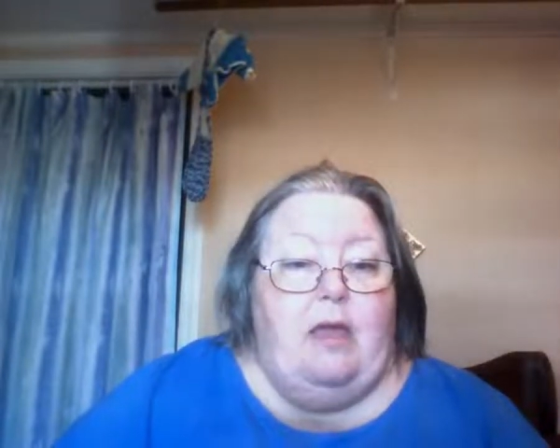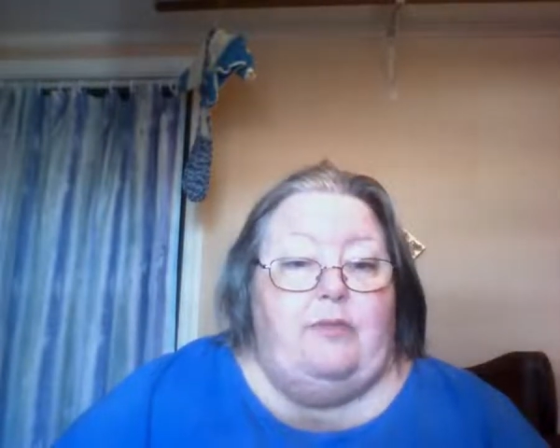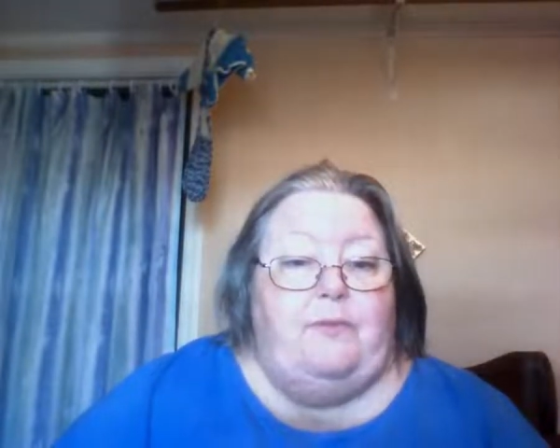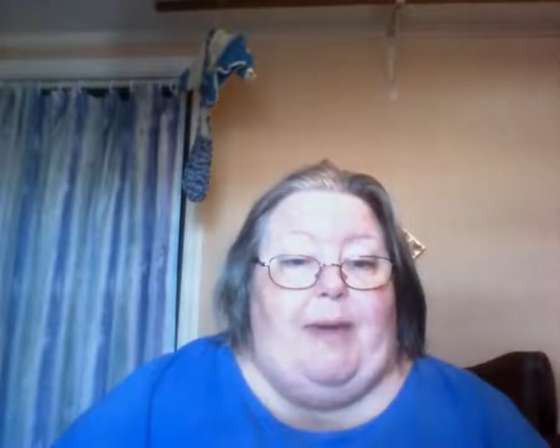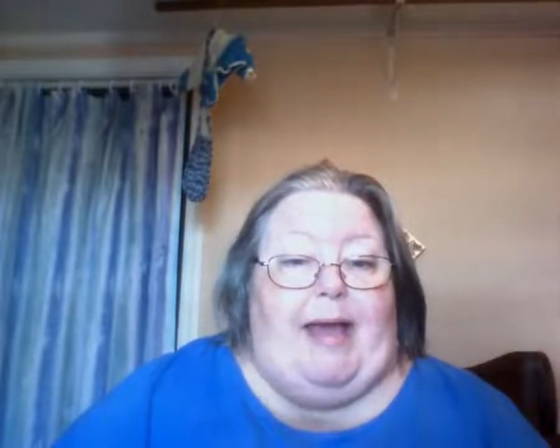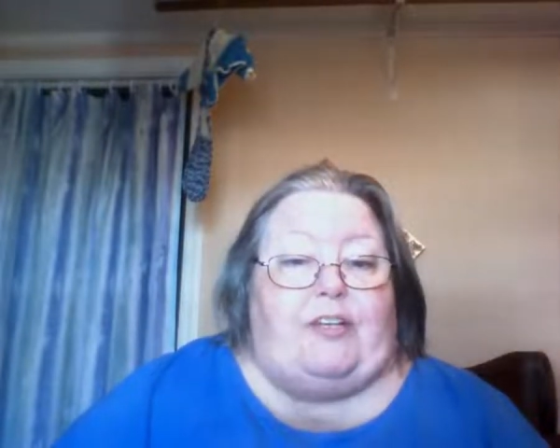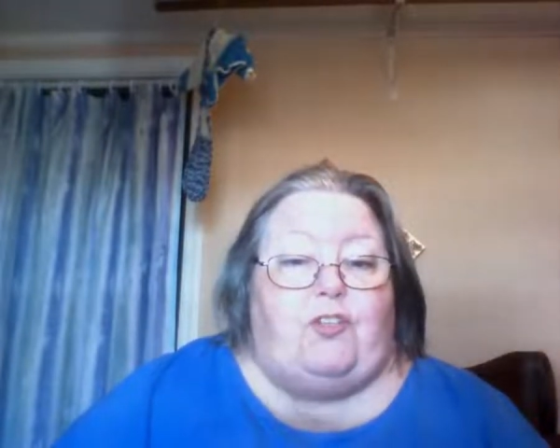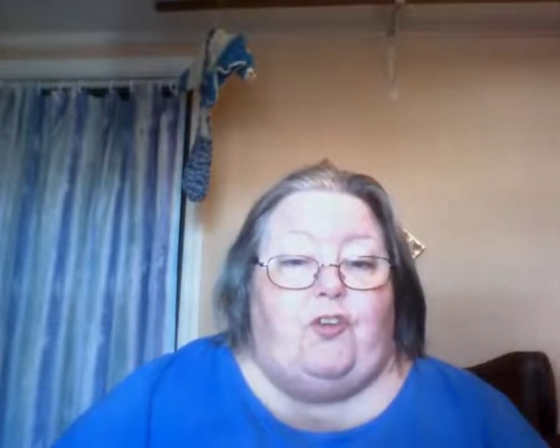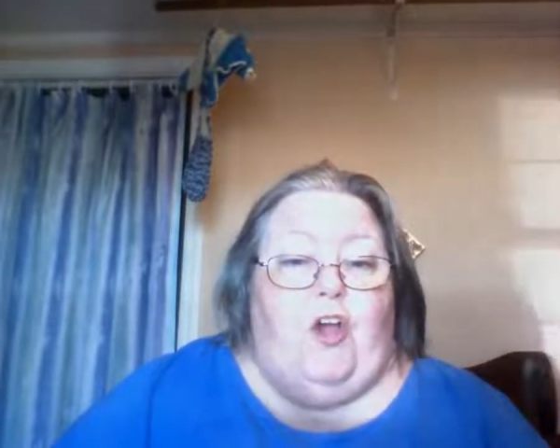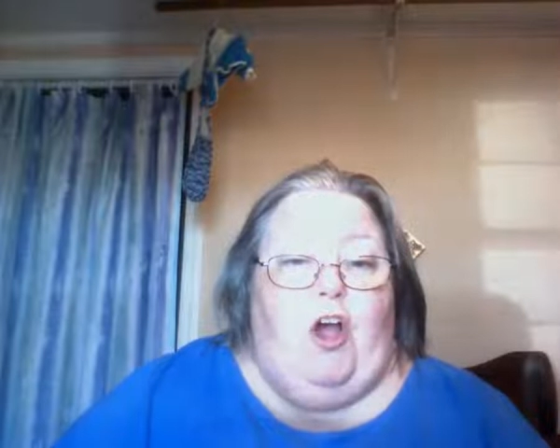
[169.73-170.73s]
The
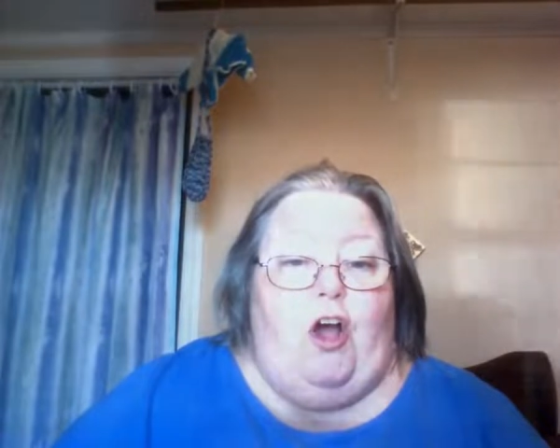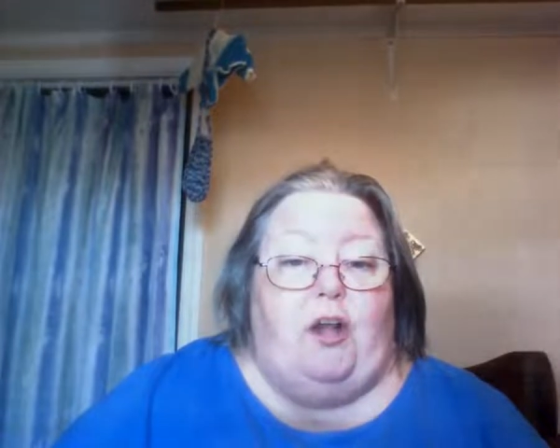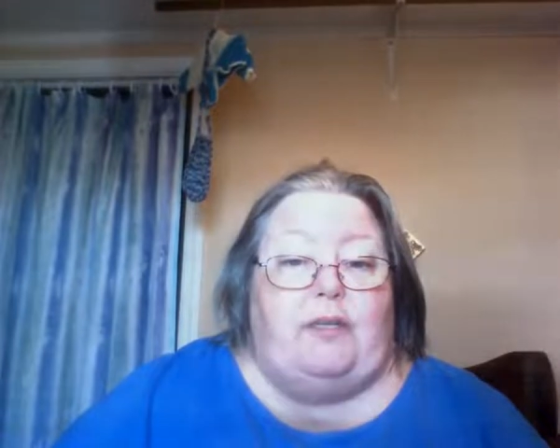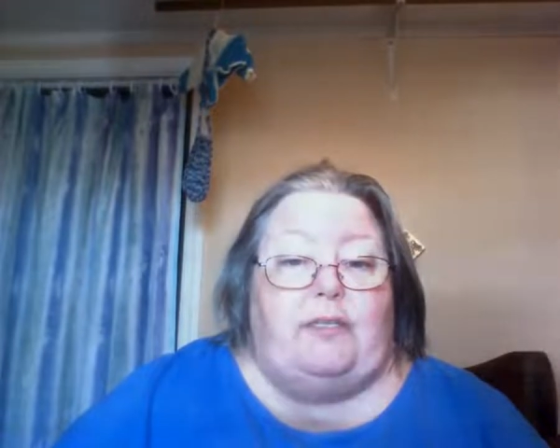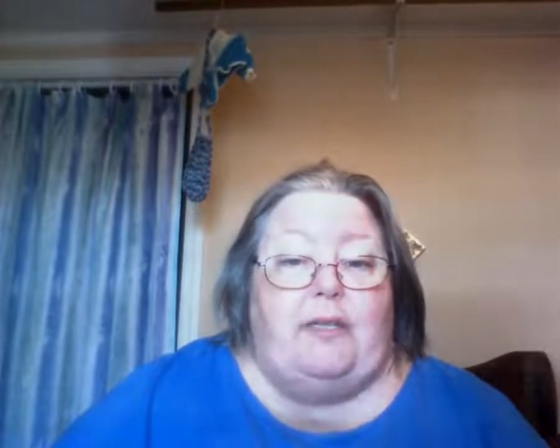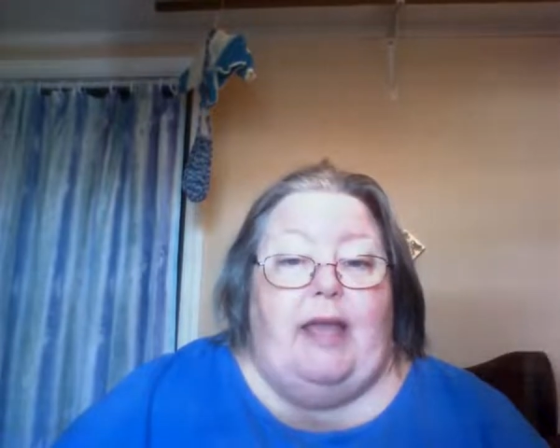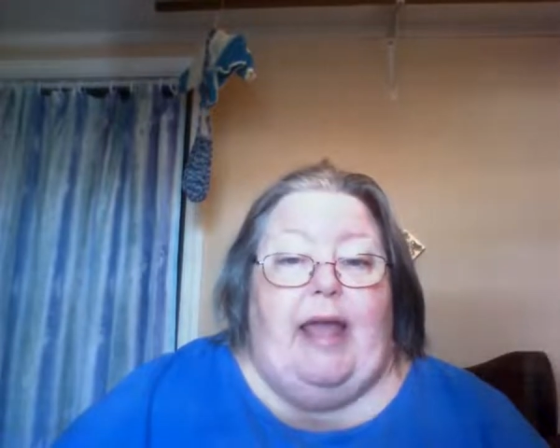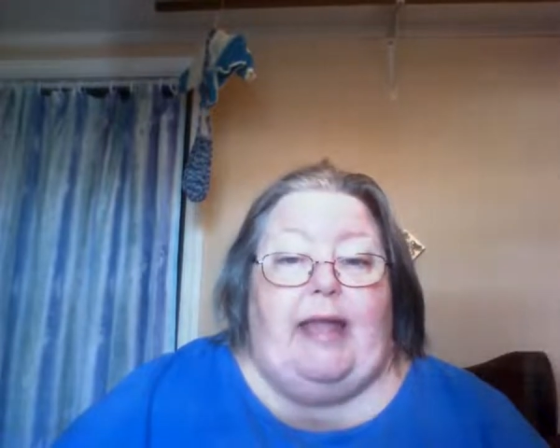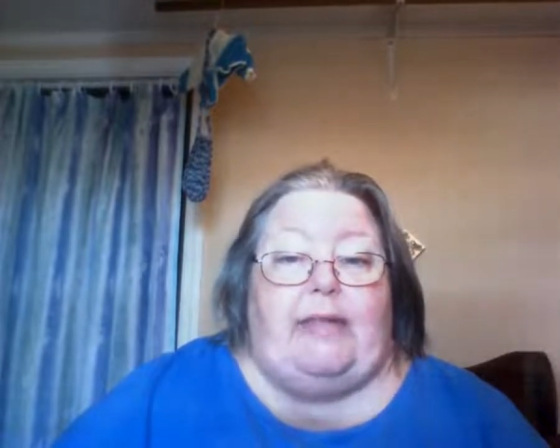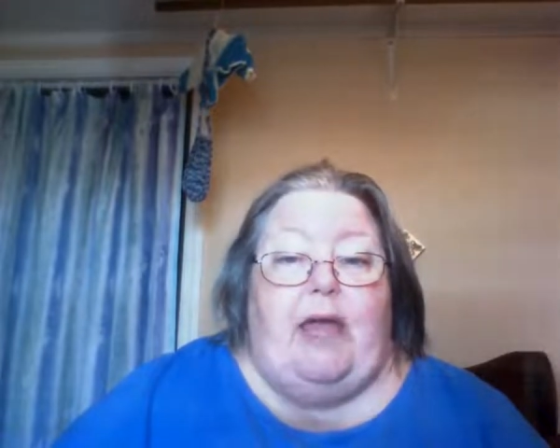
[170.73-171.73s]
Baxter hogs
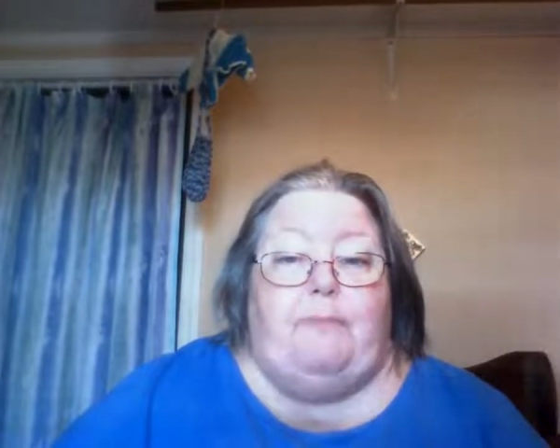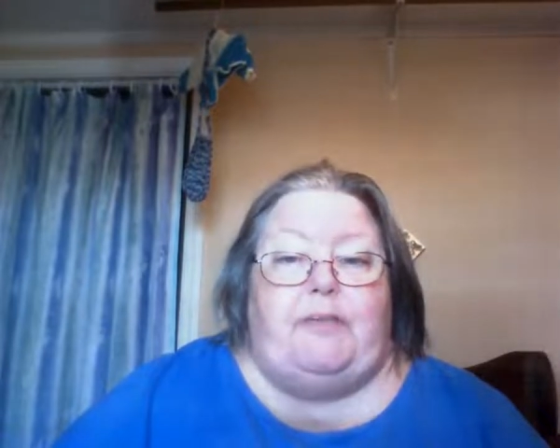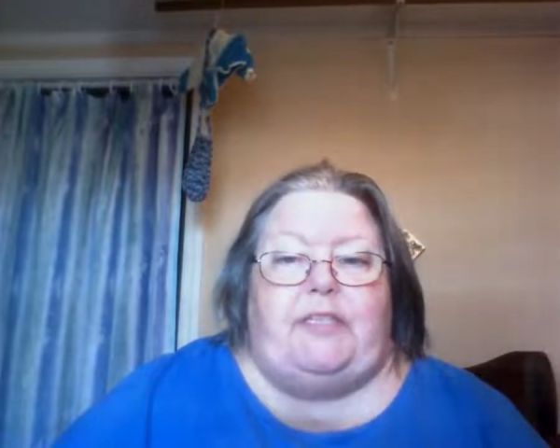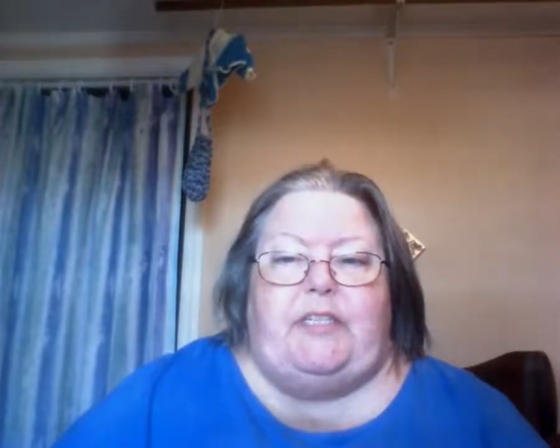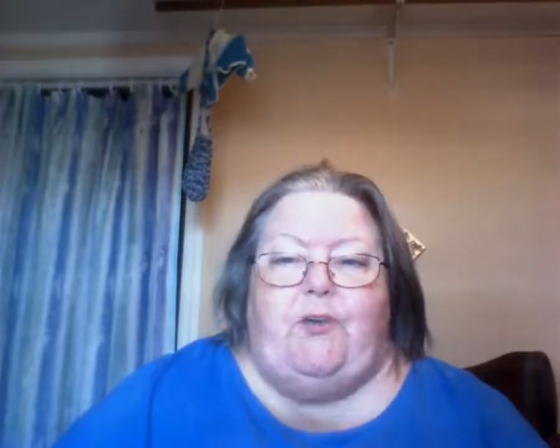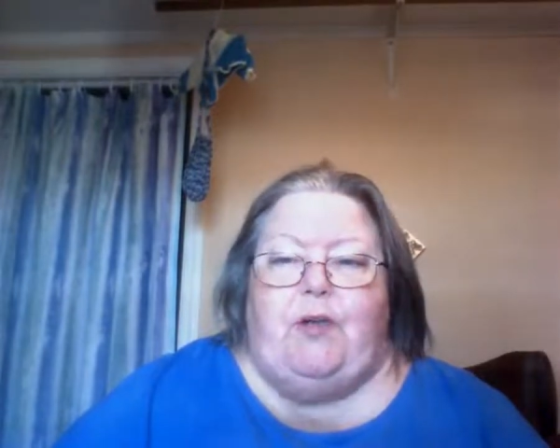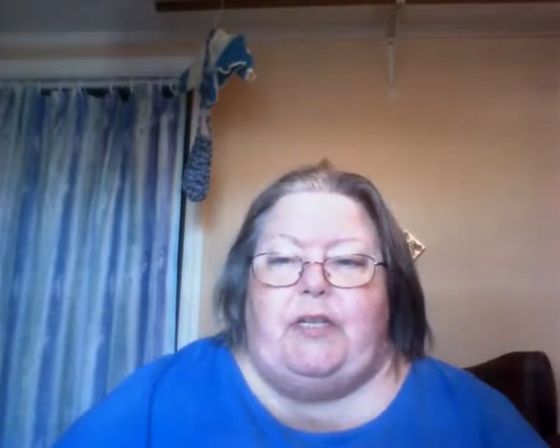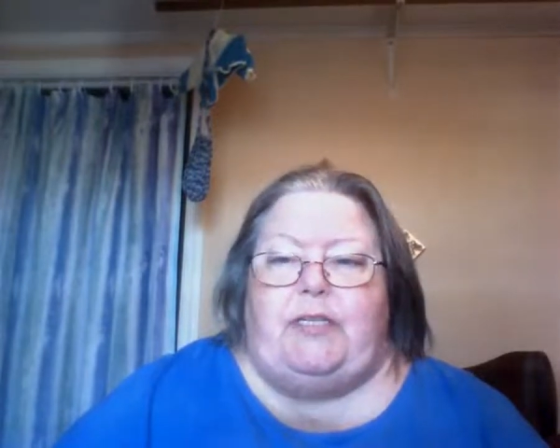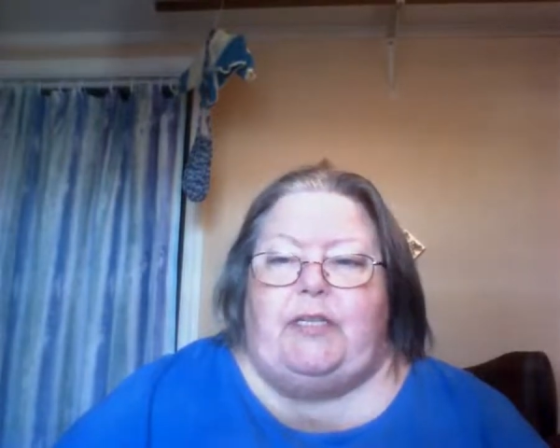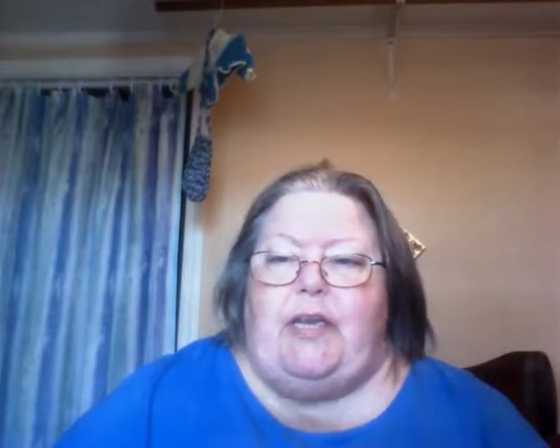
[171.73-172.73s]
had come
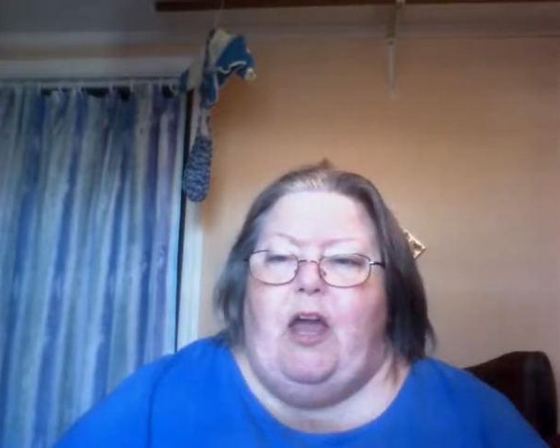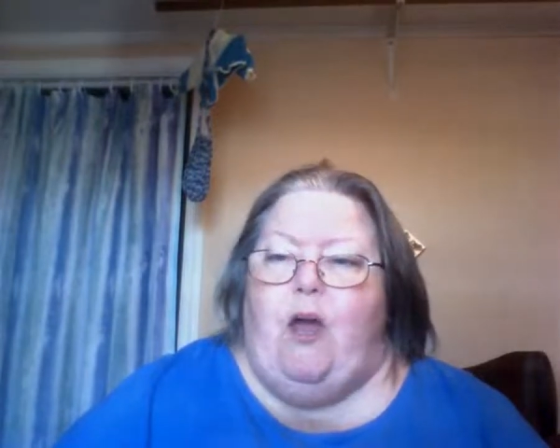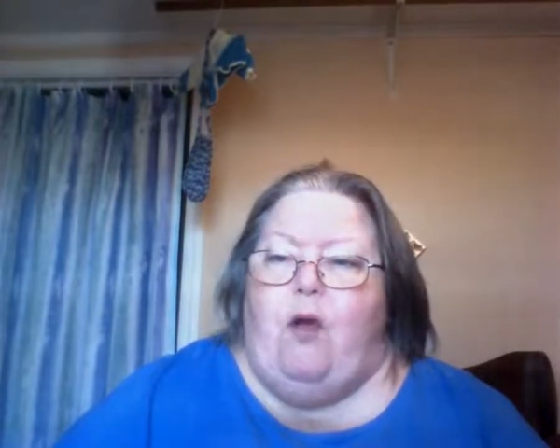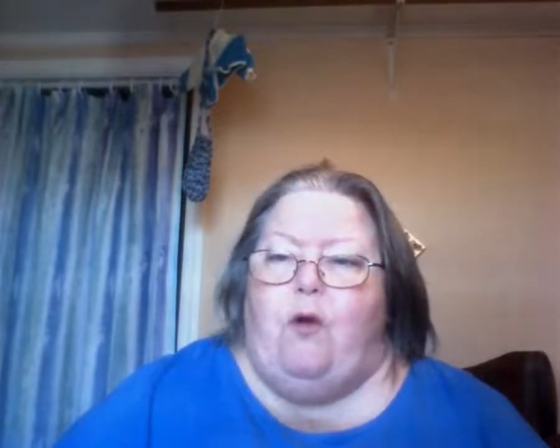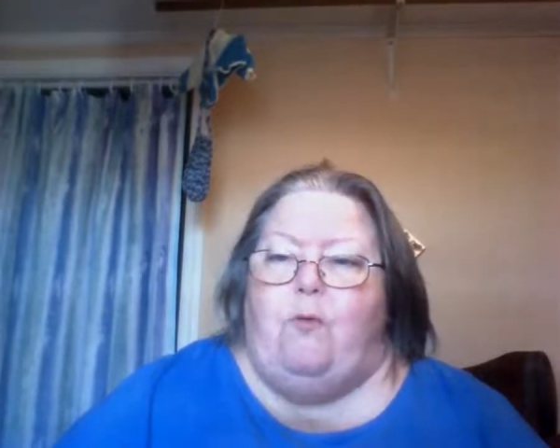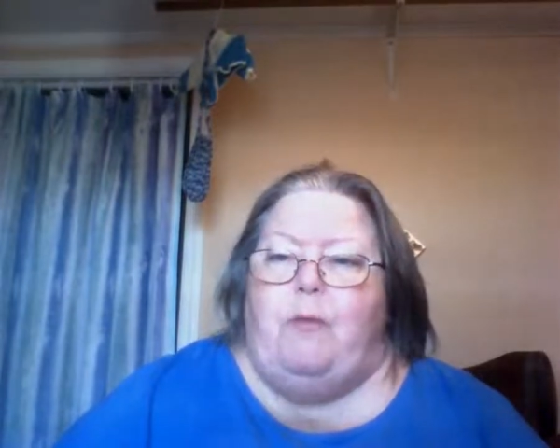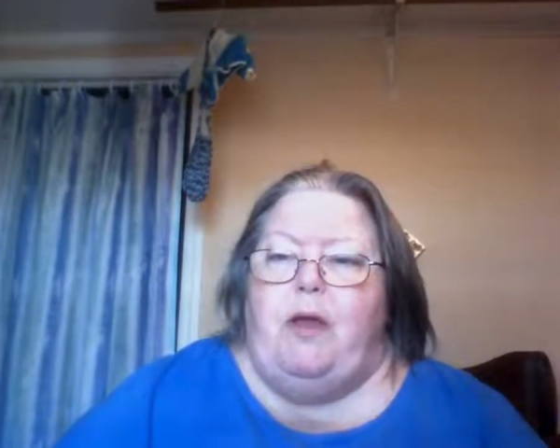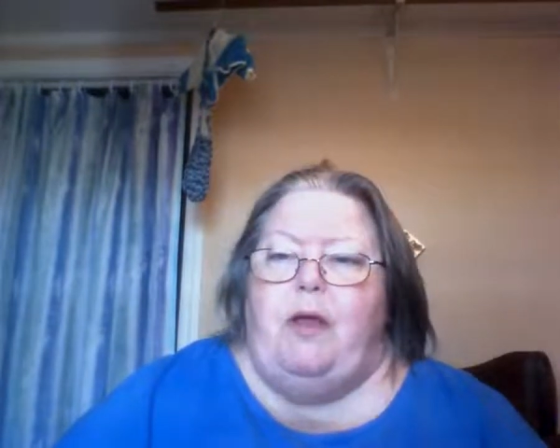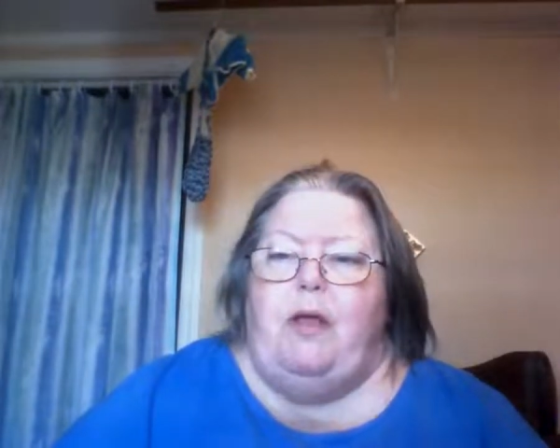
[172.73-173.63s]
mysteriously home,